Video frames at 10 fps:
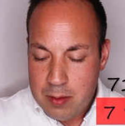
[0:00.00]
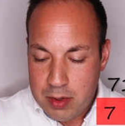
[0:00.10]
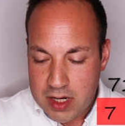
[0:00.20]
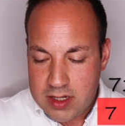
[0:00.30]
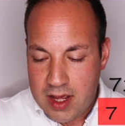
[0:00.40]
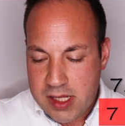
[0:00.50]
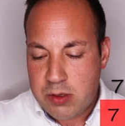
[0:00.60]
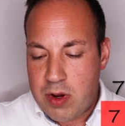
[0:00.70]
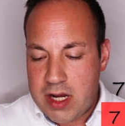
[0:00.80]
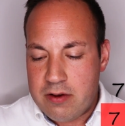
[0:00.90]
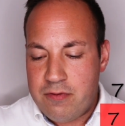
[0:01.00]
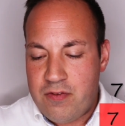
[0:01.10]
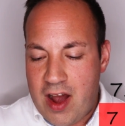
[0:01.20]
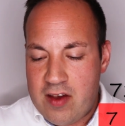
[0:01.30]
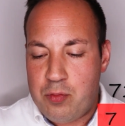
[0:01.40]
but a test rate of
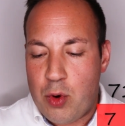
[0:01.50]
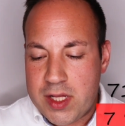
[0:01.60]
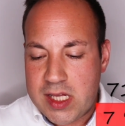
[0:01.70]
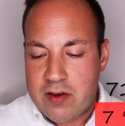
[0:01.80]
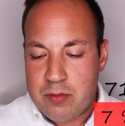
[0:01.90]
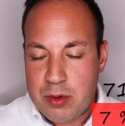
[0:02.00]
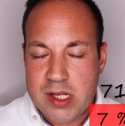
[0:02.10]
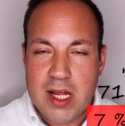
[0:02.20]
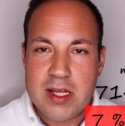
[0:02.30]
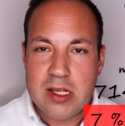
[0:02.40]
5.7%.